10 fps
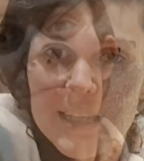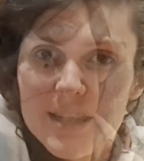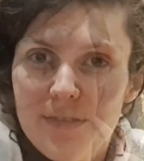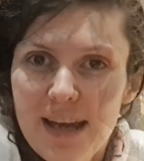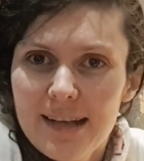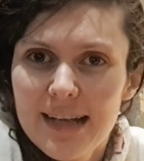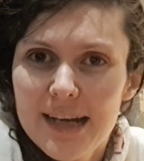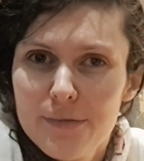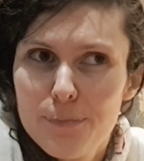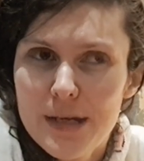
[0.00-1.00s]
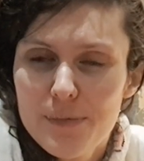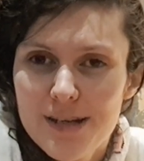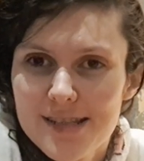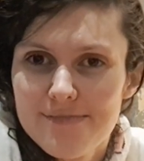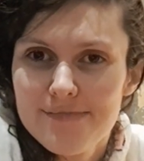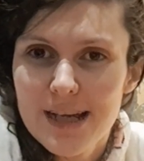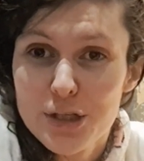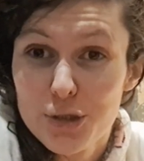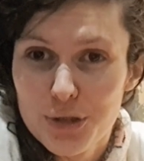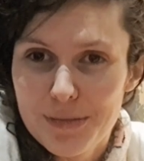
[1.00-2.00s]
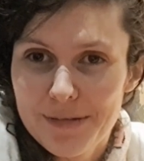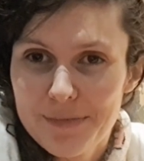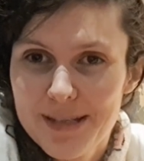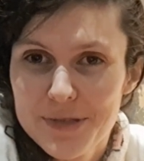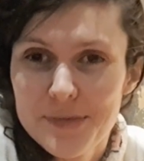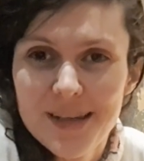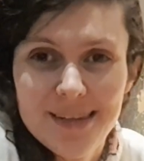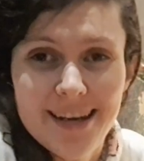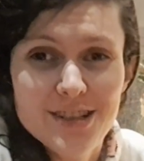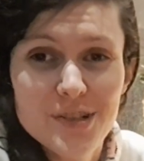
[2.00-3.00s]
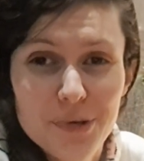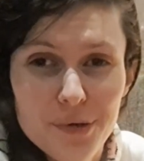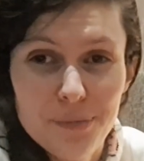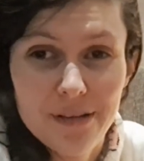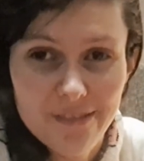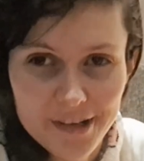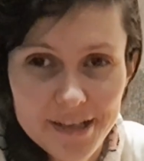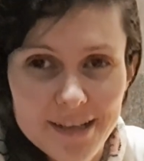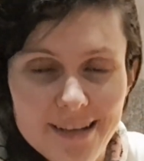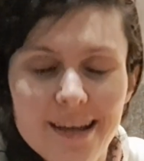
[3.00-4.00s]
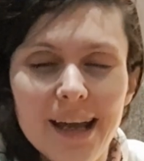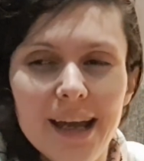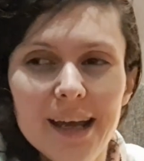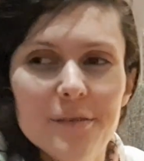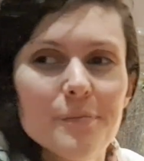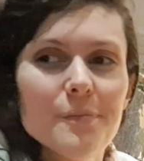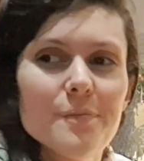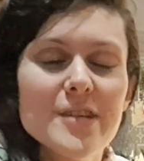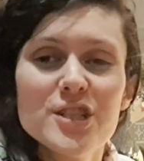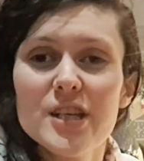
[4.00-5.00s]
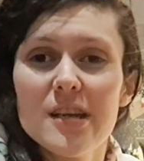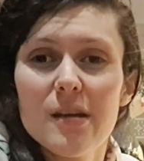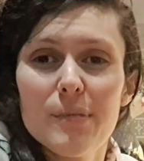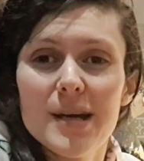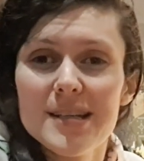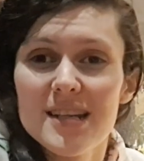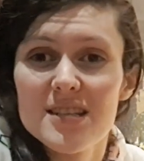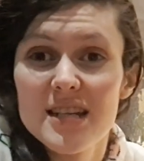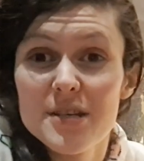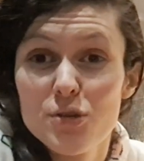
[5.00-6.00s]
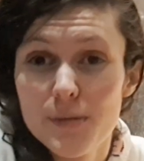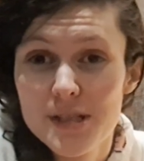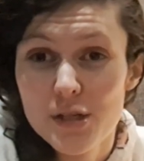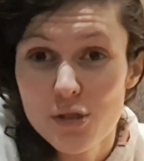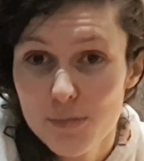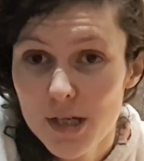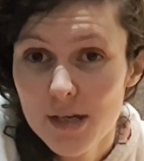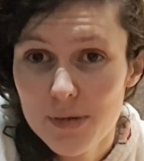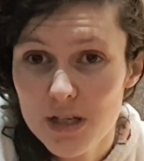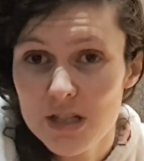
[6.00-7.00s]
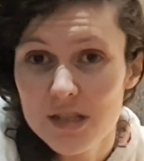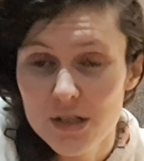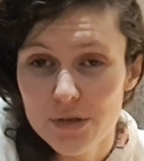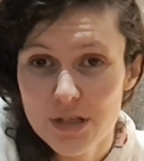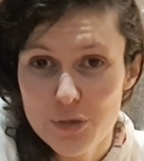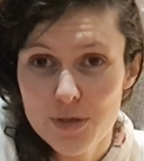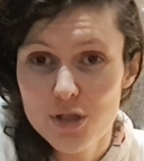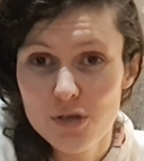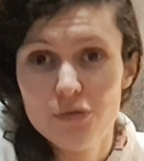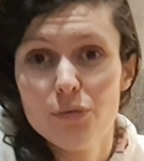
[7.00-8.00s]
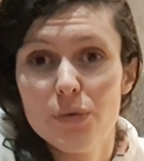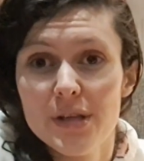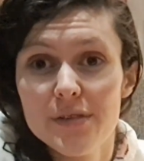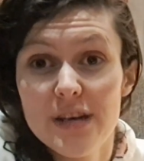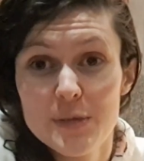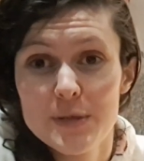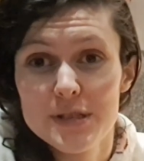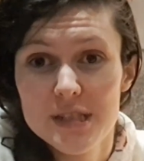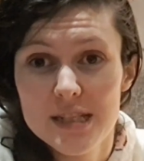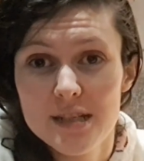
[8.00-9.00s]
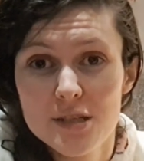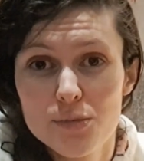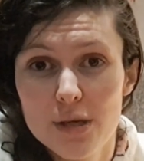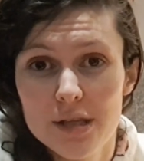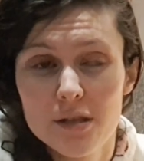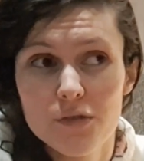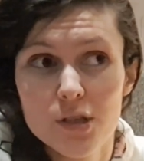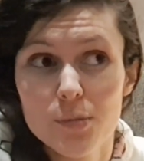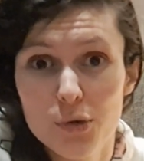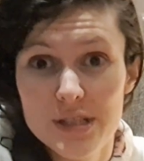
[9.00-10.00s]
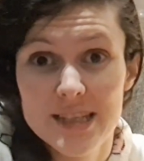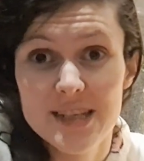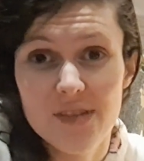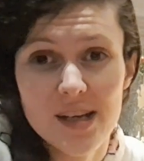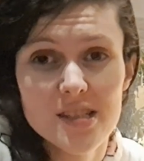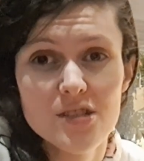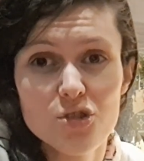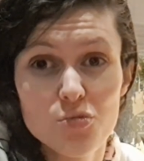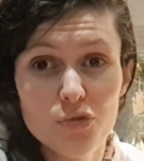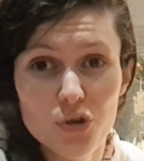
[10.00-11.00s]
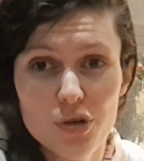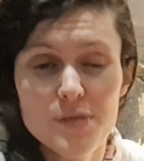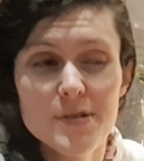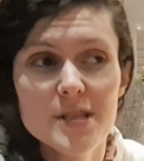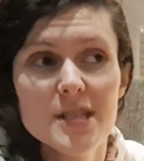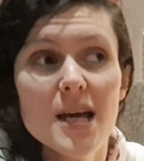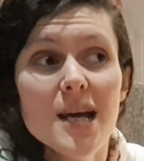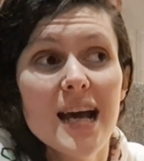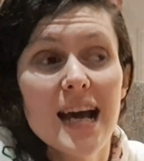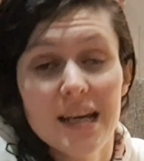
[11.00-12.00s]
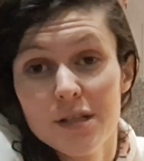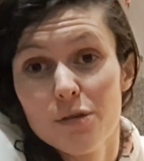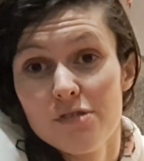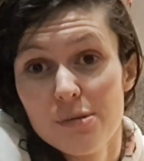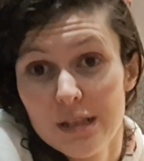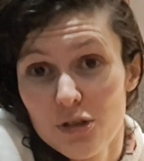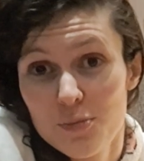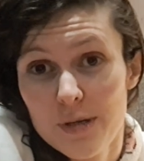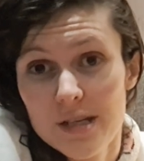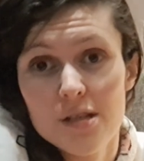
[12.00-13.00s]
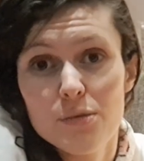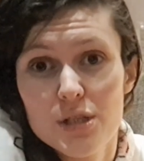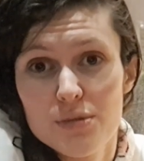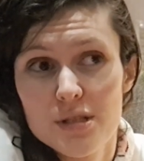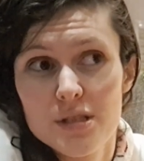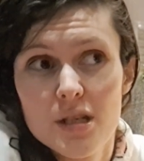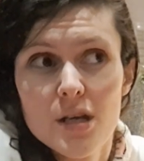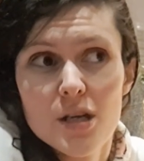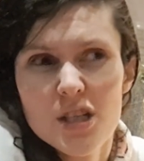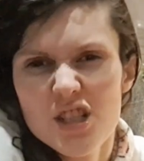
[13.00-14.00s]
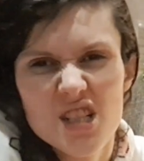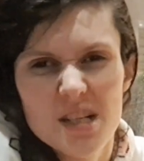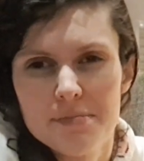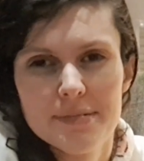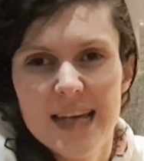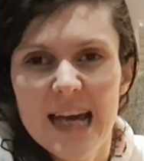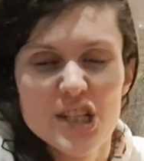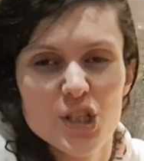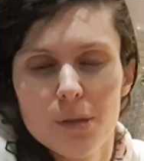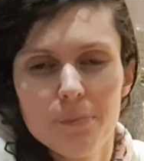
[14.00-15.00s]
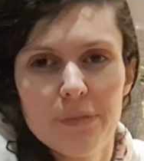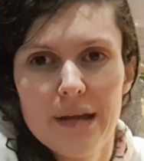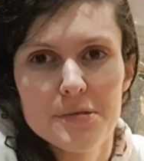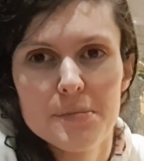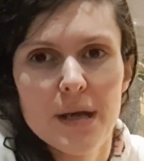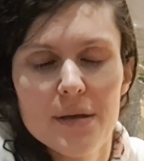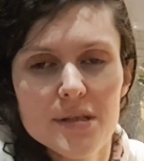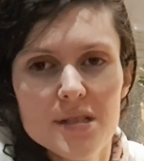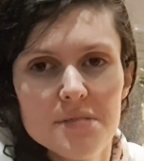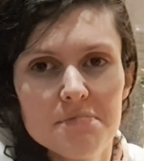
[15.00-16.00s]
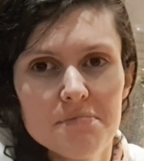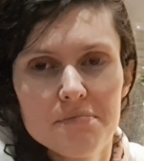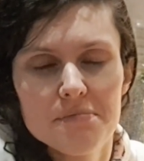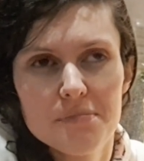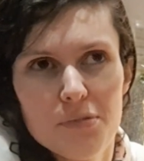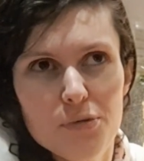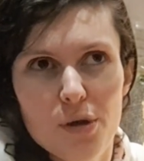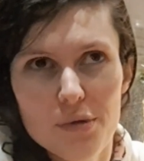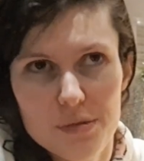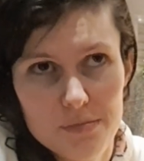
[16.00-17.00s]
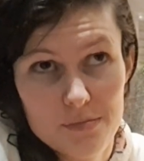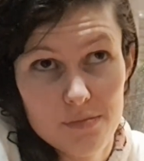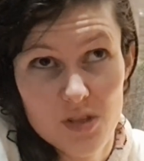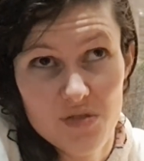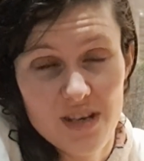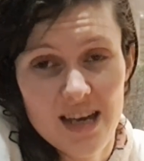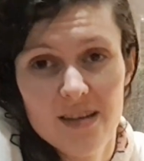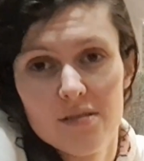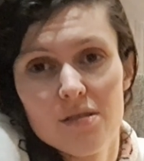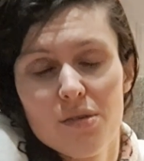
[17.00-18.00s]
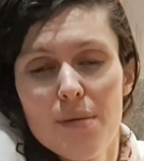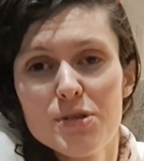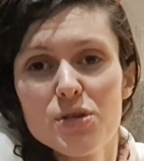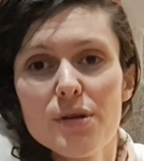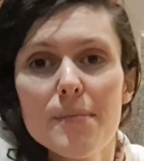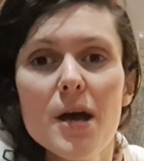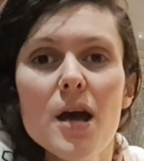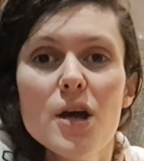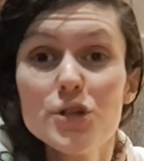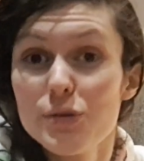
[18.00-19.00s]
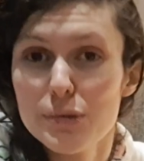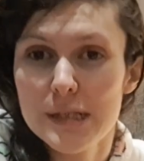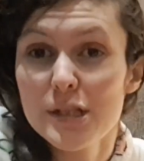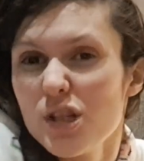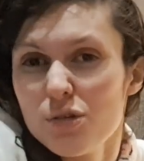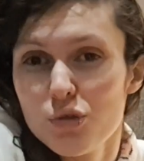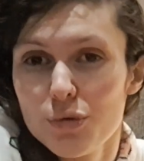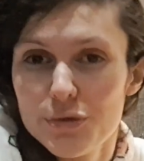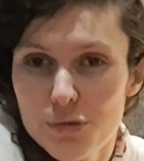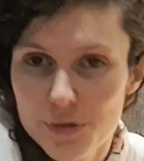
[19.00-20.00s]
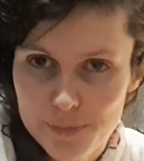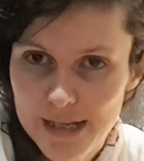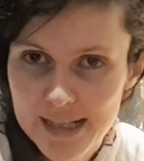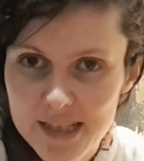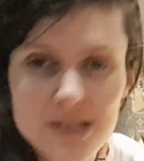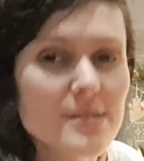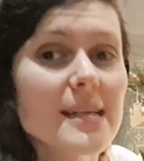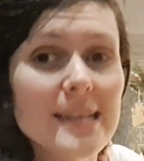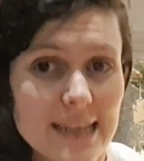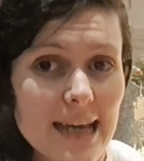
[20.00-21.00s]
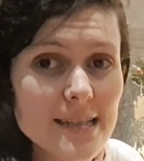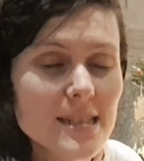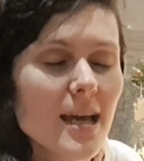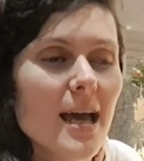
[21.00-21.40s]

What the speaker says: The final kind of big present that I should talk about is something that I actually got on Black Friday. This year my dad said, do you want me to send you some money, because I know things have been tough with vet bills and things when obviously the boys had their vaccines just before Christmas, and obviously we lost B, which was just a casual £1,000 to throw at the vet and the crematorium. So he was like, you know, do you want some pennies? I was like, yes.